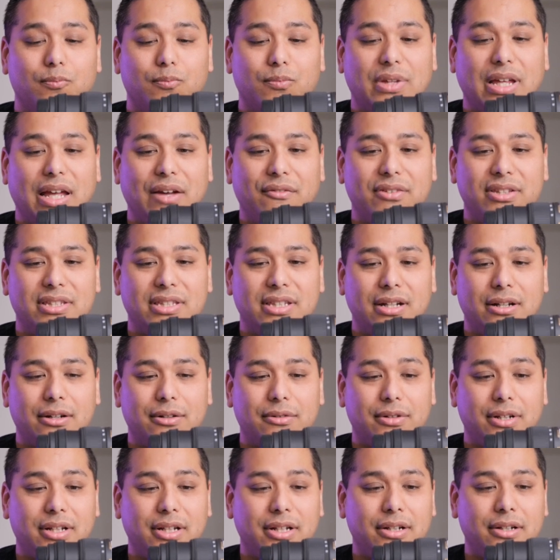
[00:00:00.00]
have it sit
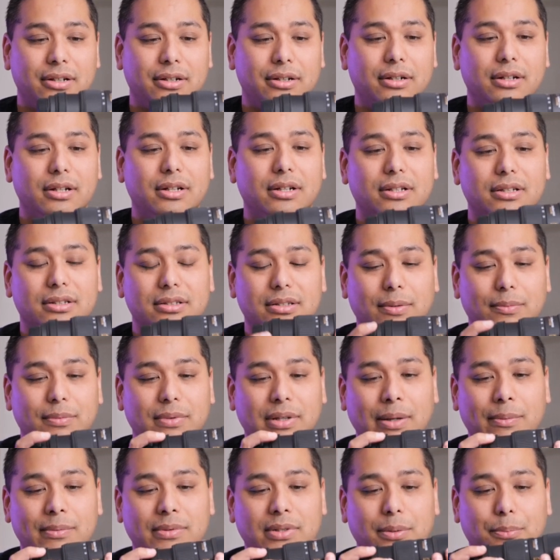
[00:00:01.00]
under here.
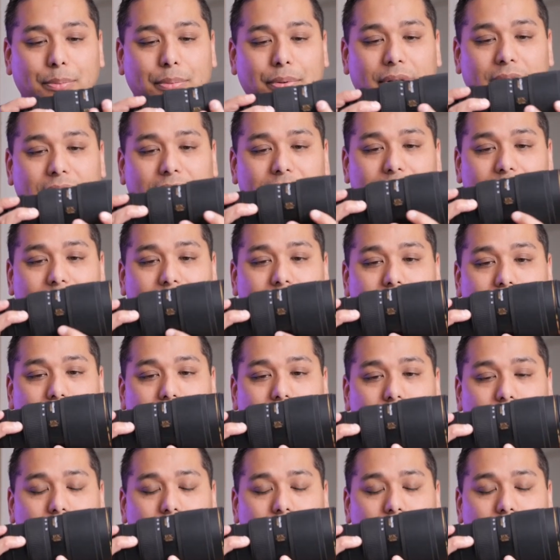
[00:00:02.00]
Sometimes I'll put it